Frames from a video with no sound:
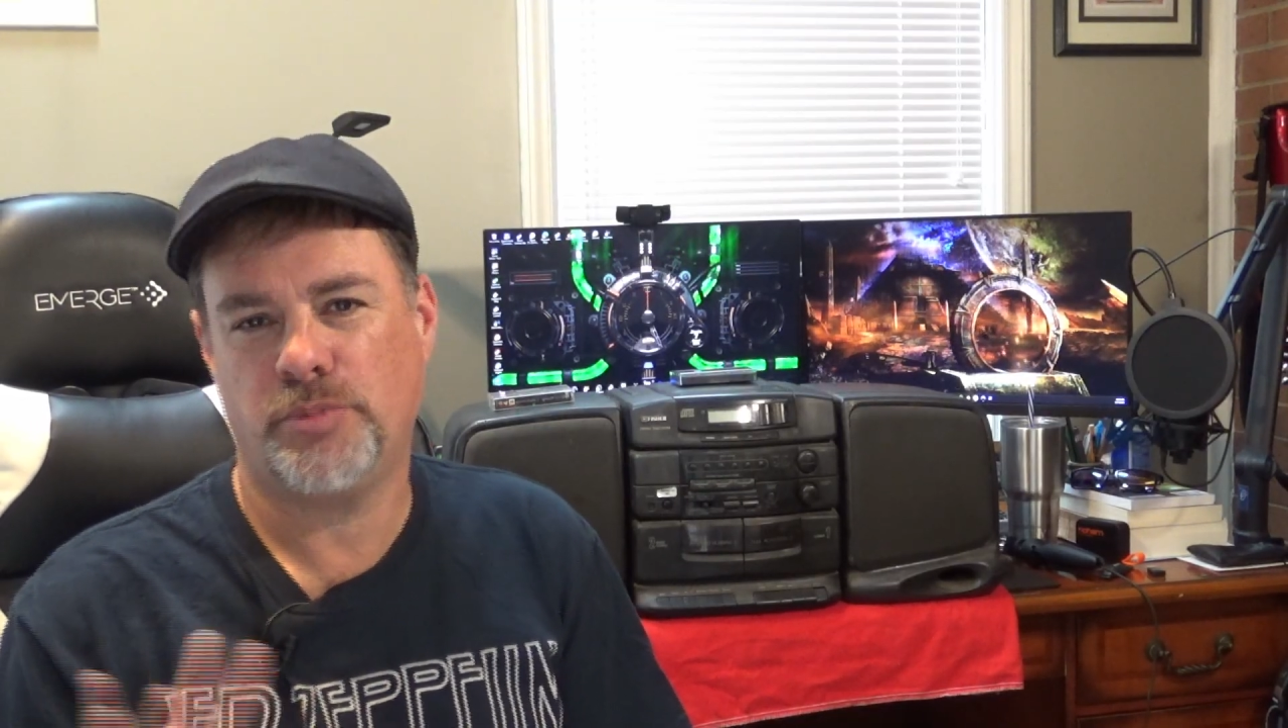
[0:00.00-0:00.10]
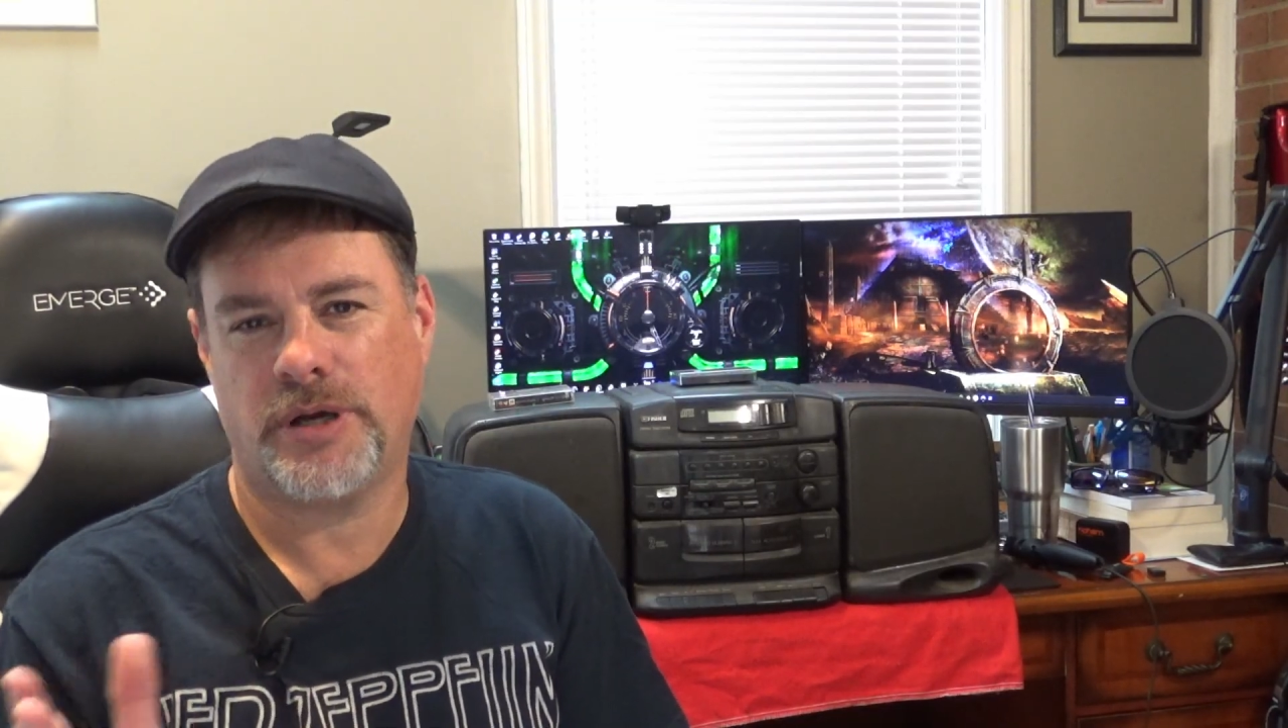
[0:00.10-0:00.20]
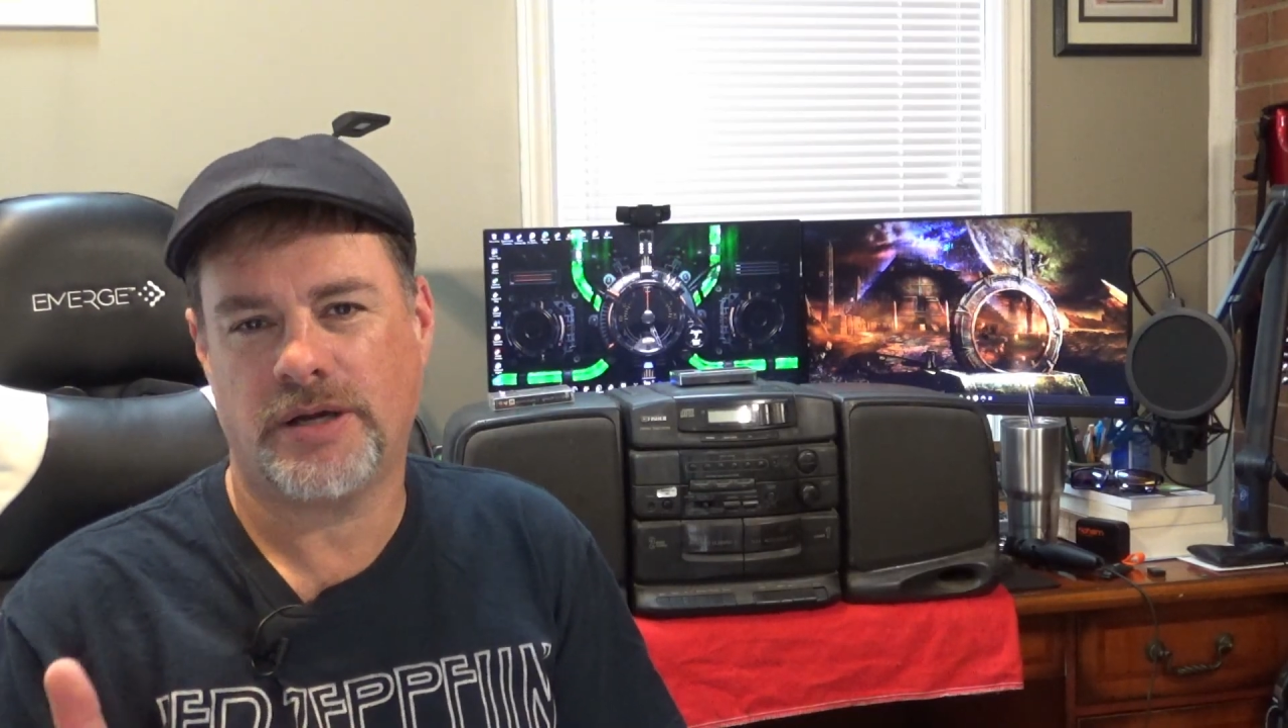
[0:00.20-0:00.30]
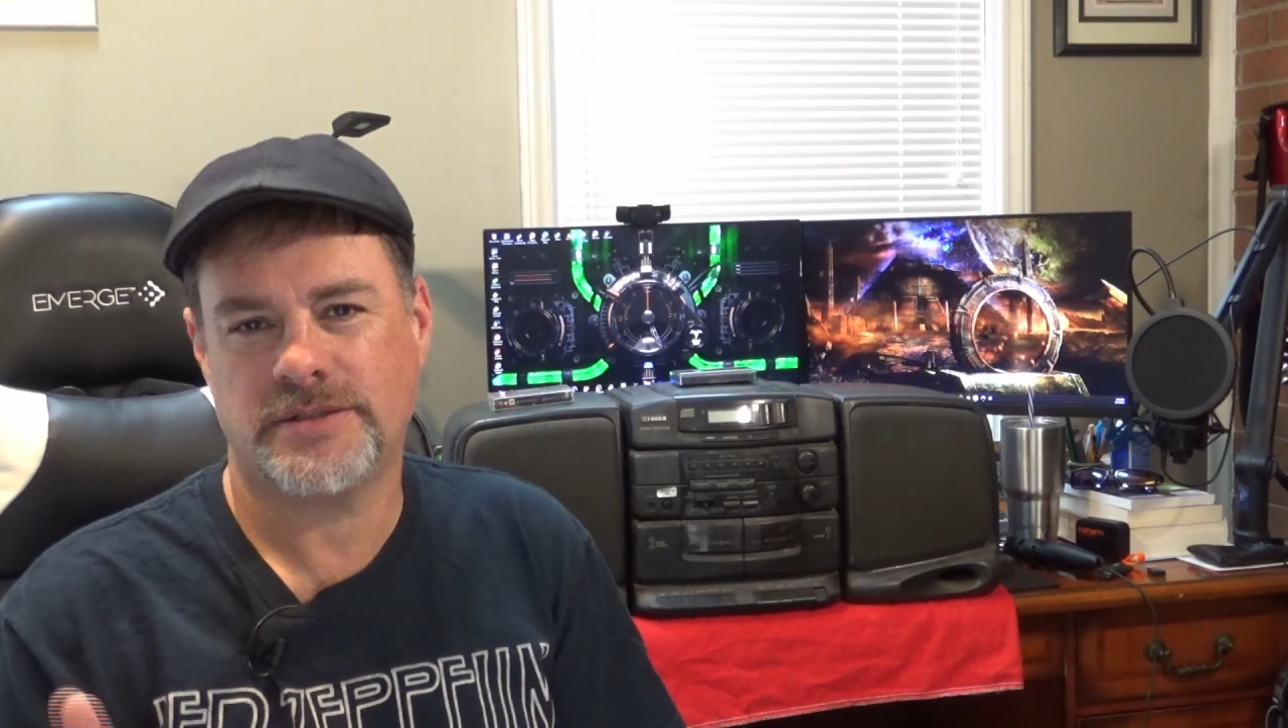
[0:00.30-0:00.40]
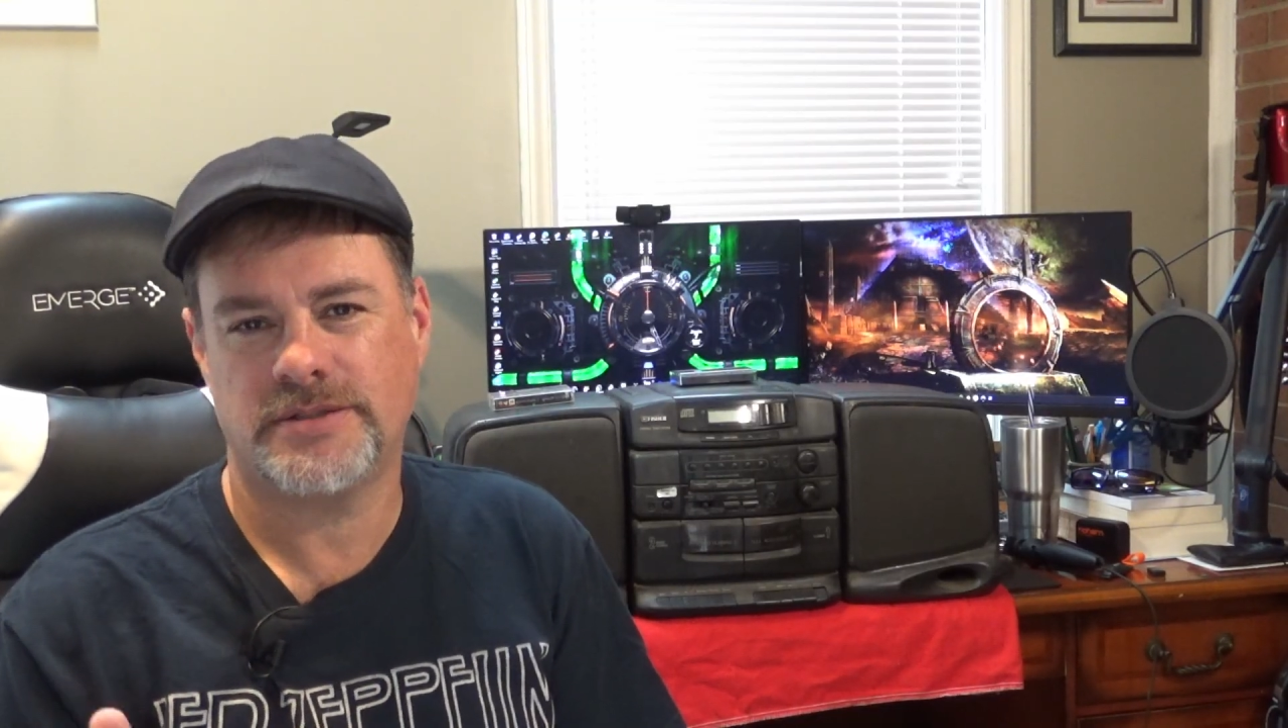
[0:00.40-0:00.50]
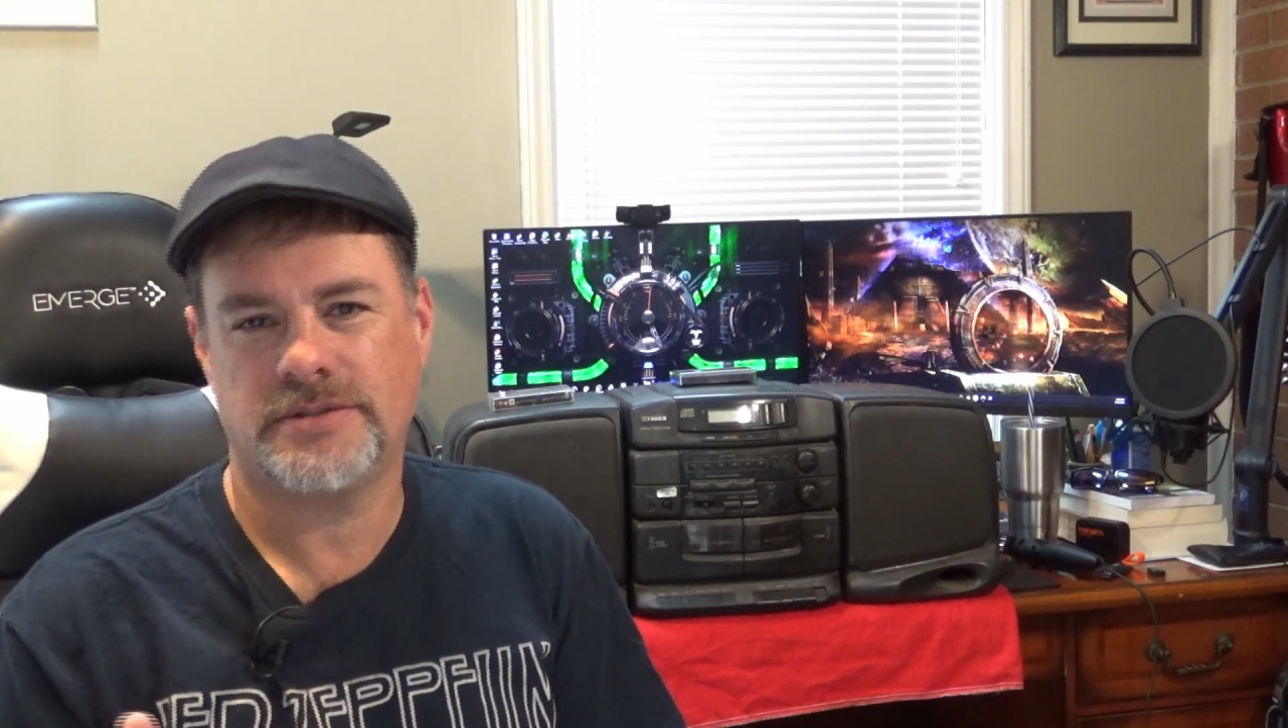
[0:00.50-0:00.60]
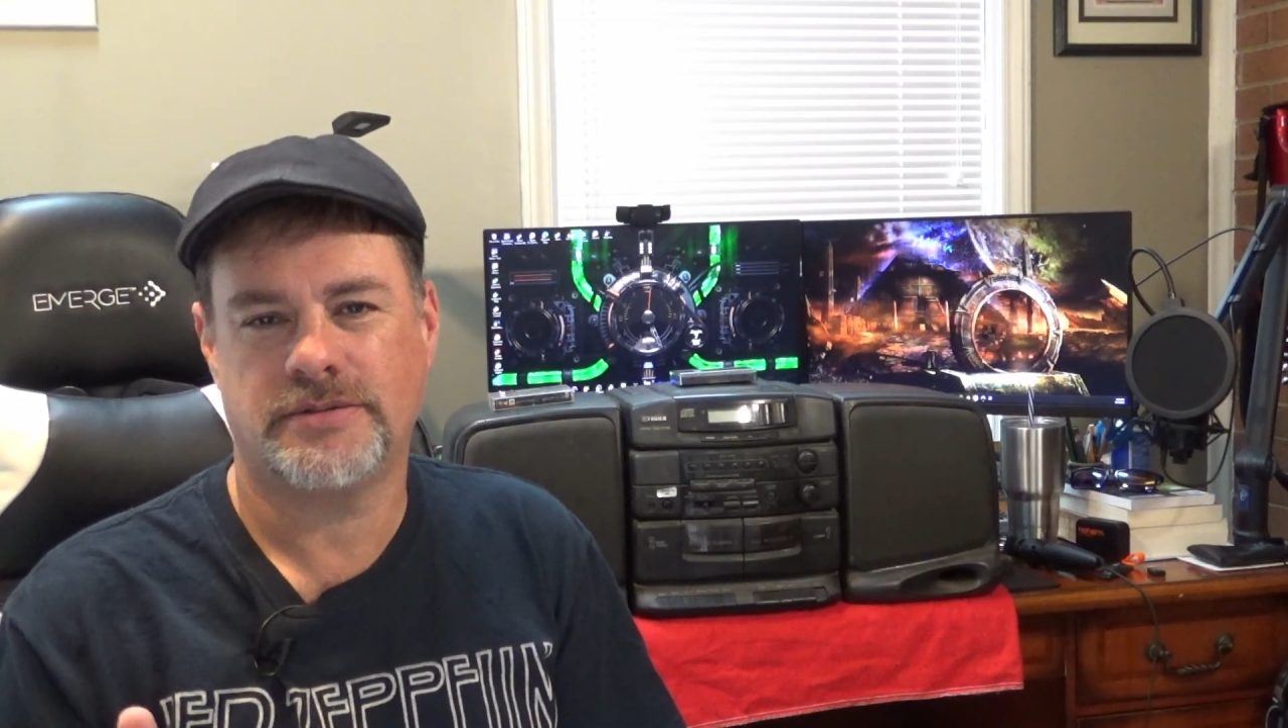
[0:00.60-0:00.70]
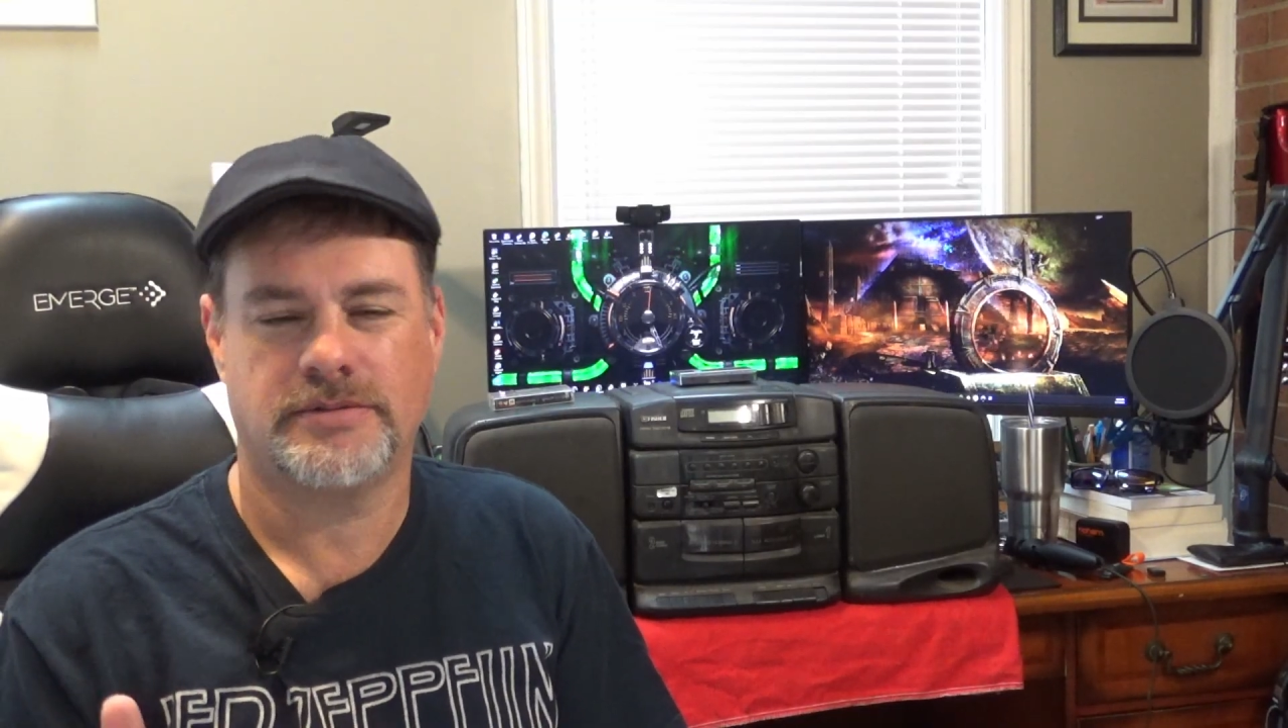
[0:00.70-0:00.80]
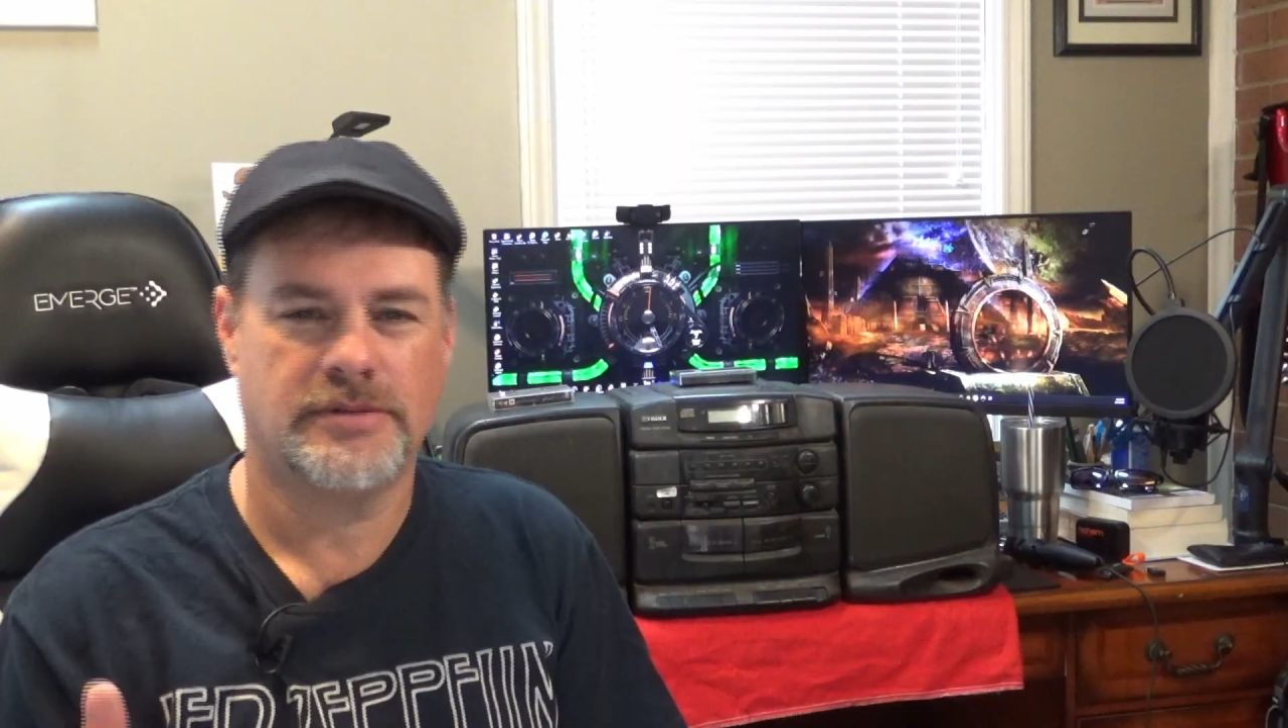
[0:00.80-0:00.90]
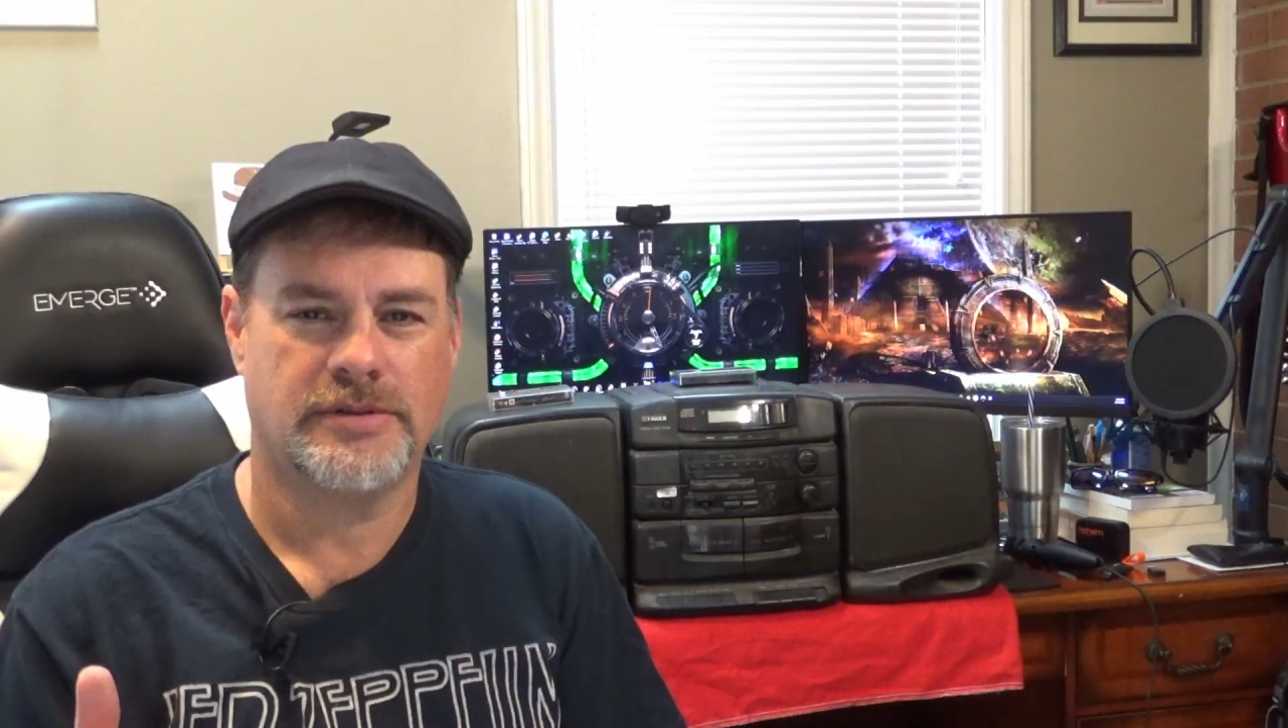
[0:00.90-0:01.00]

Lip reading: boxes.